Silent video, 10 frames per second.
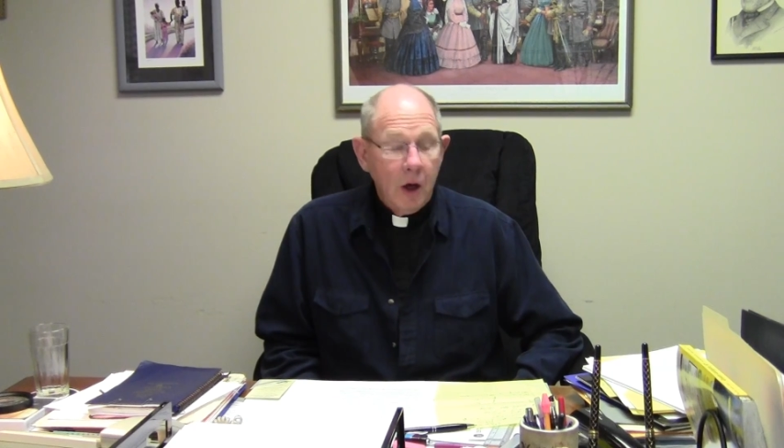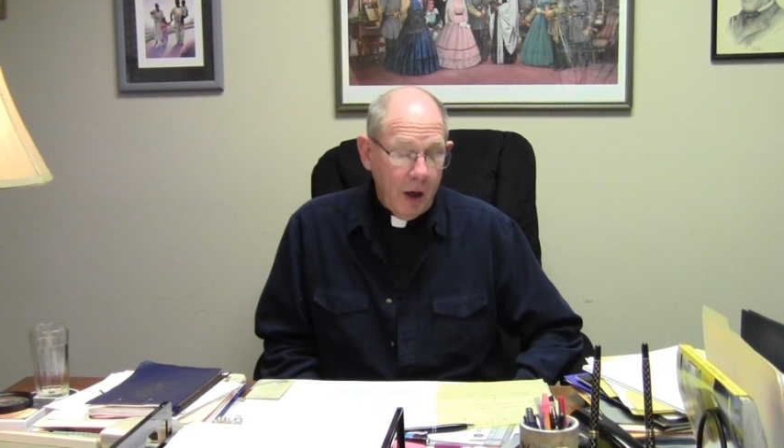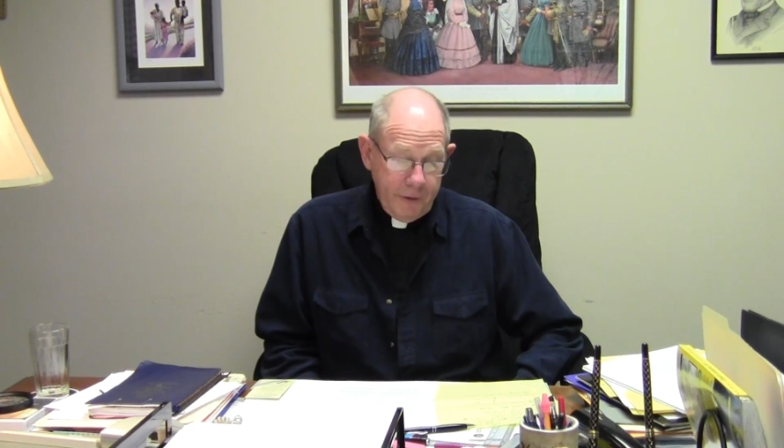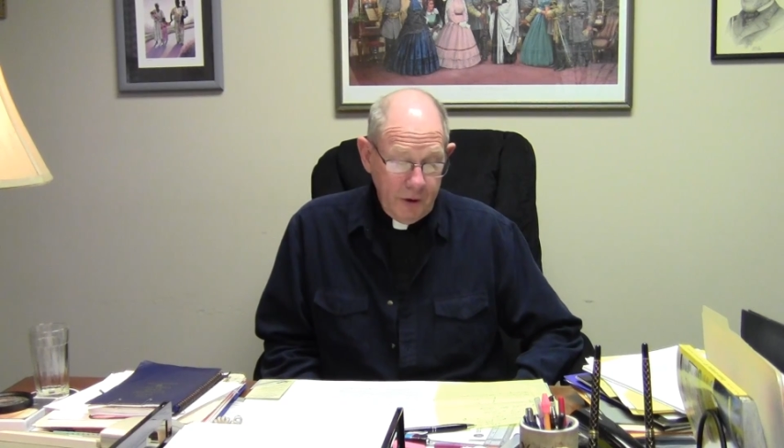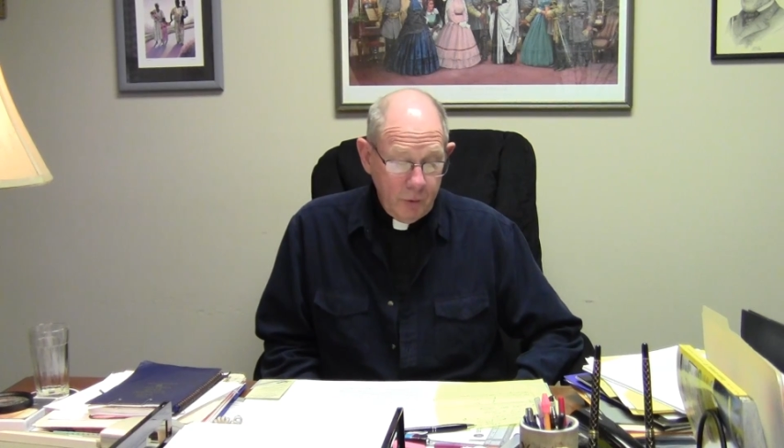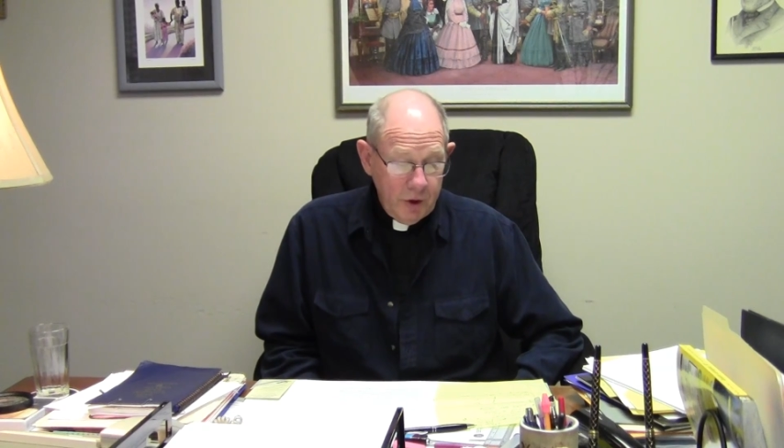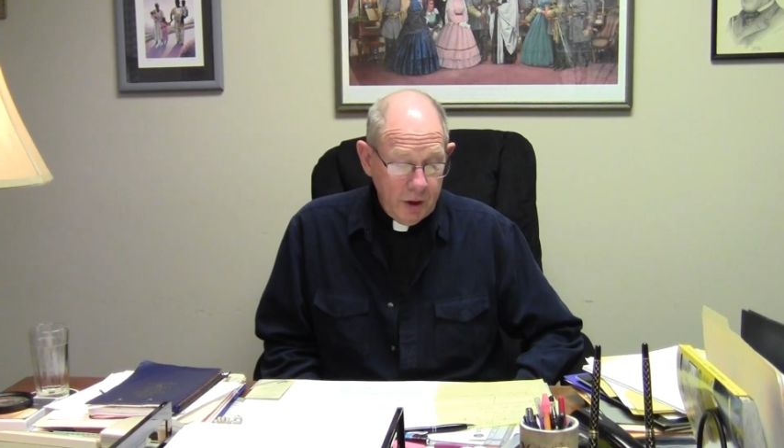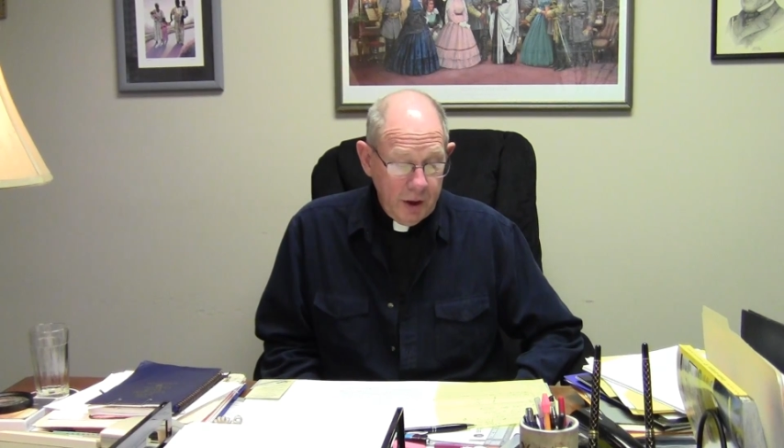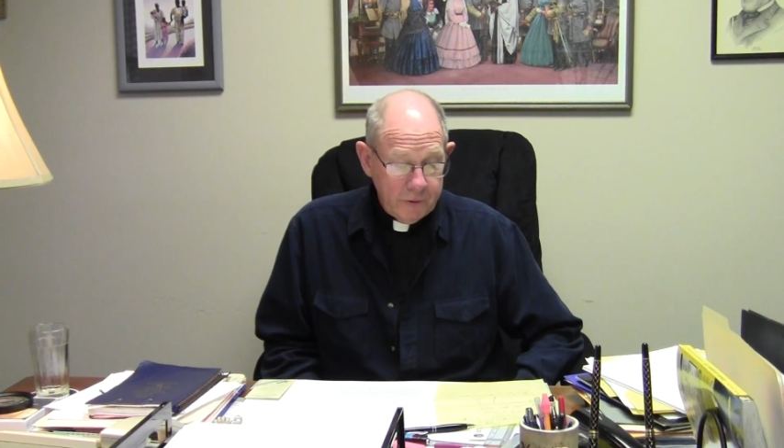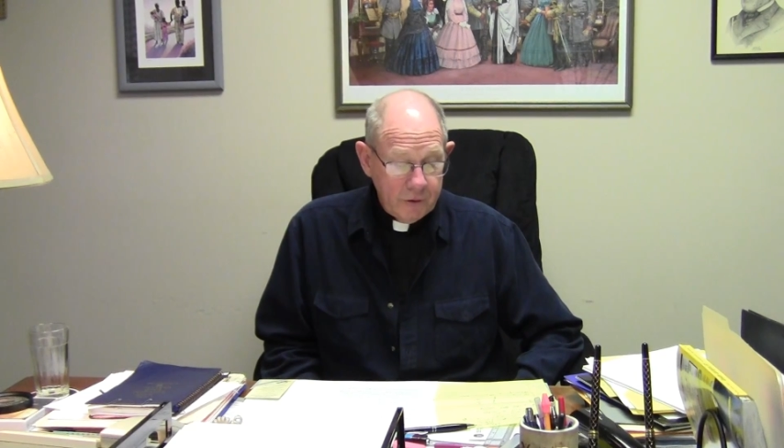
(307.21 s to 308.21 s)
I think we
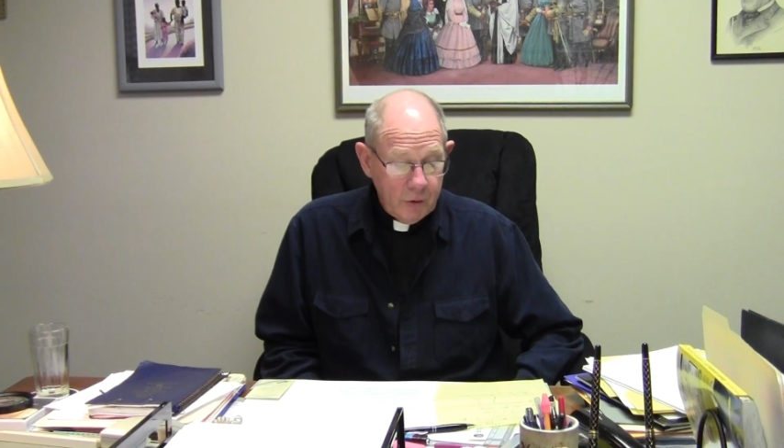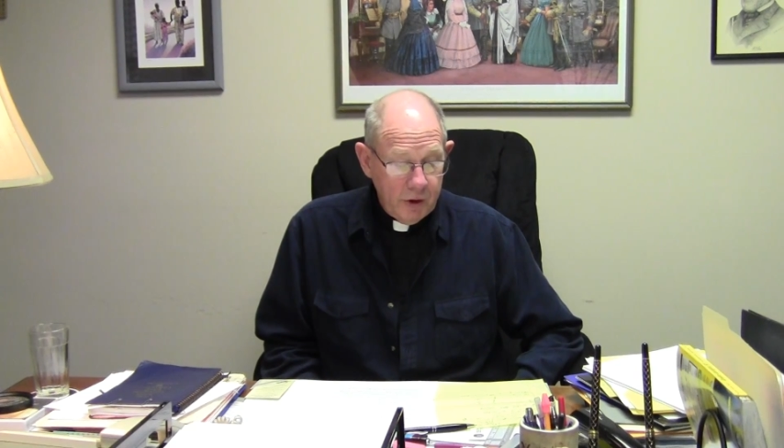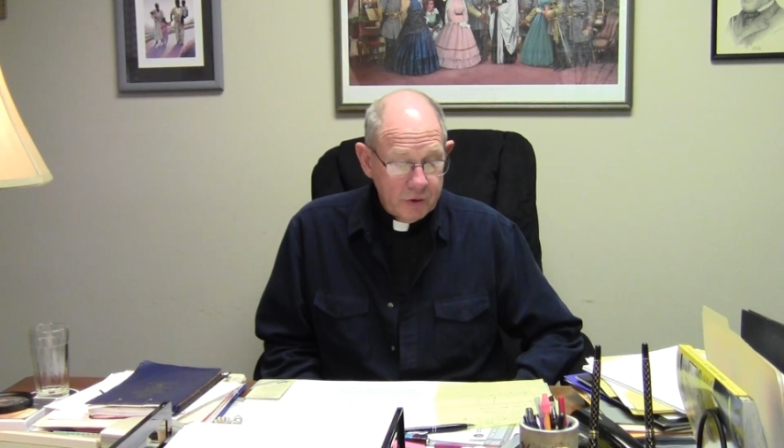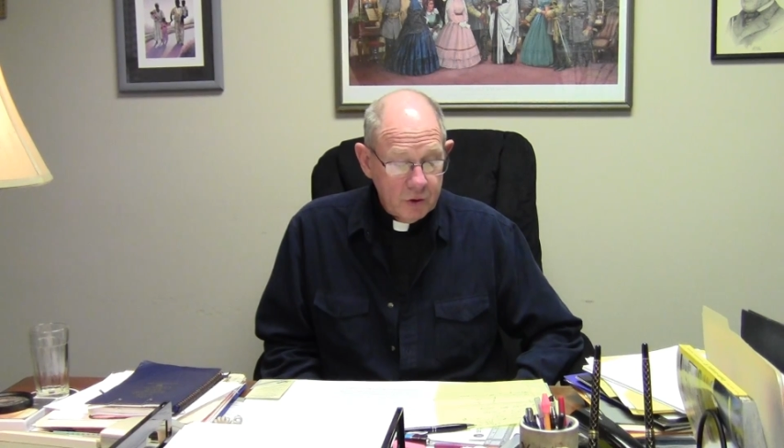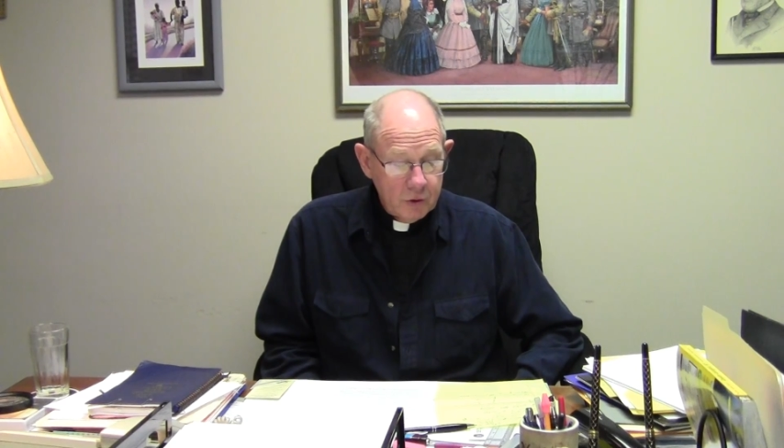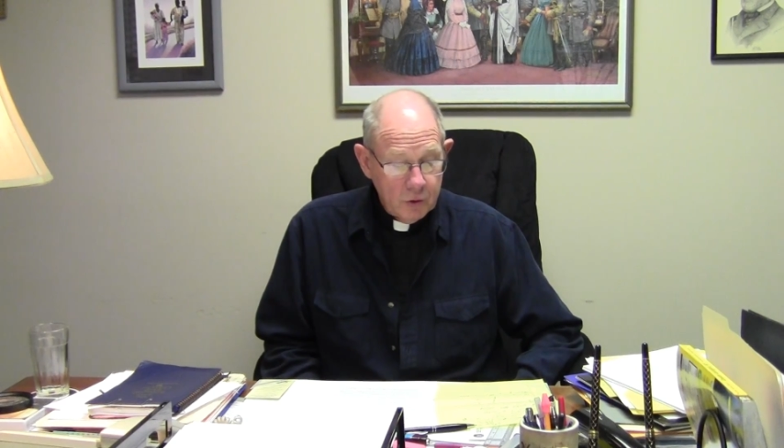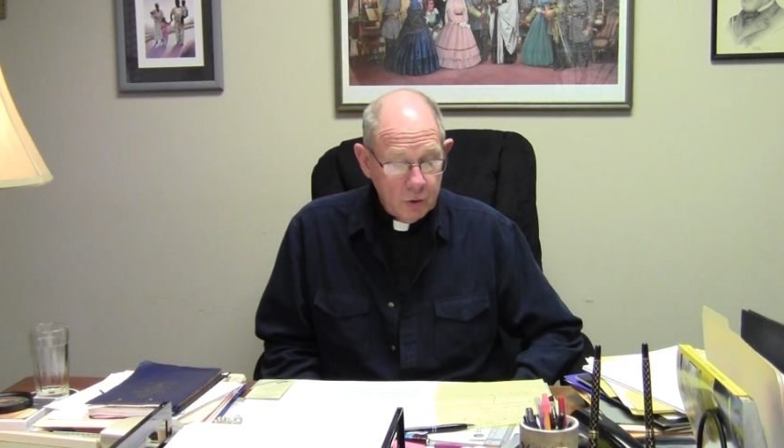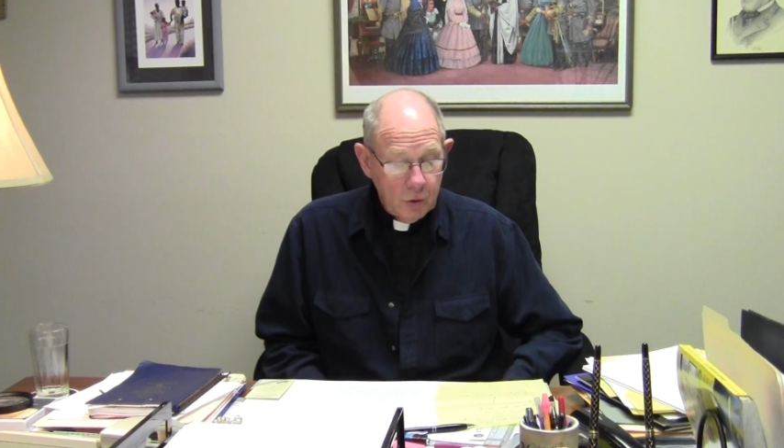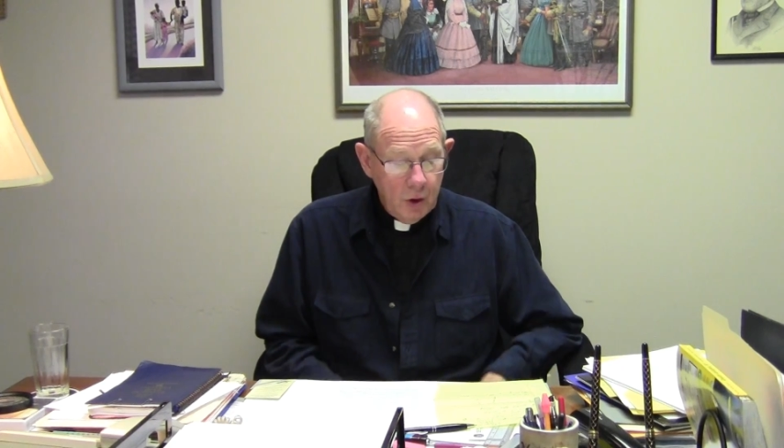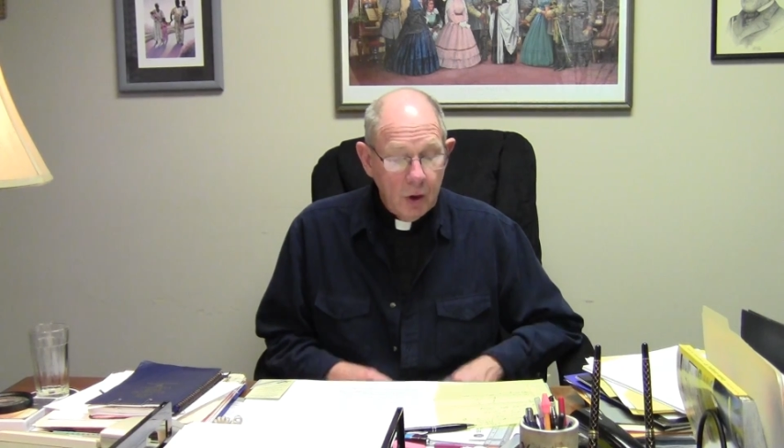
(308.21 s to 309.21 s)
can ask the question
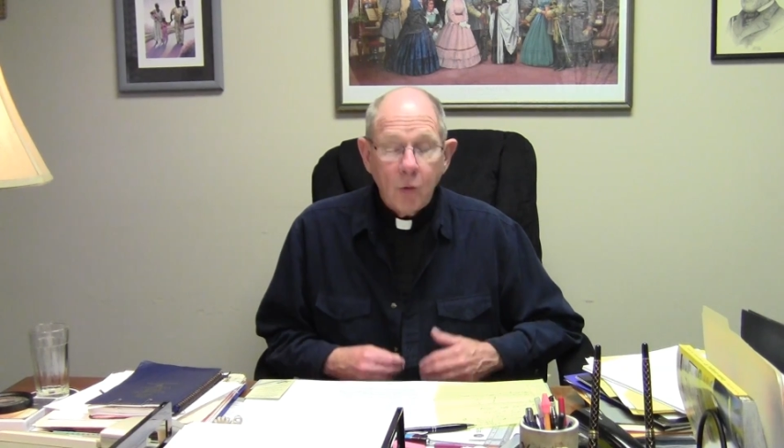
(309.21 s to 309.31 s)
too,